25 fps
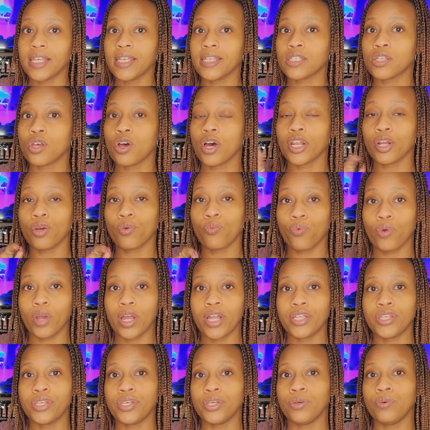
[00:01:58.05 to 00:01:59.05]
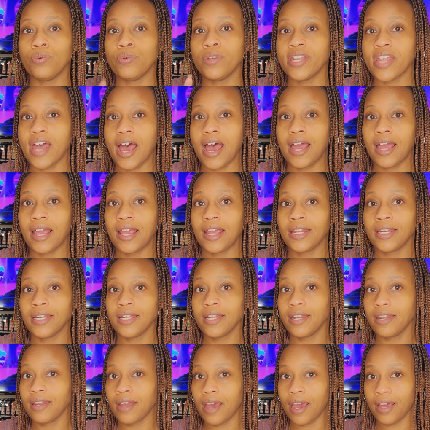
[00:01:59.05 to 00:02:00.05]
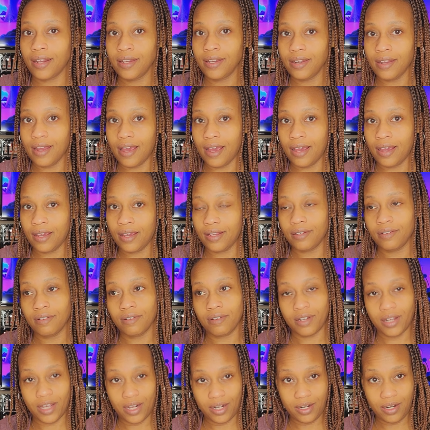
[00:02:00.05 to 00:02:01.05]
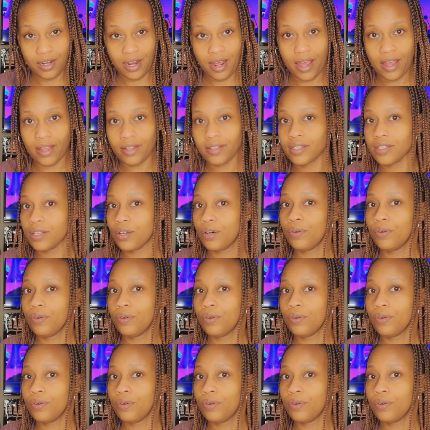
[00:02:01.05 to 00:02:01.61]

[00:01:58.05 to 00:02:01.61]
is going to run you $999.99, so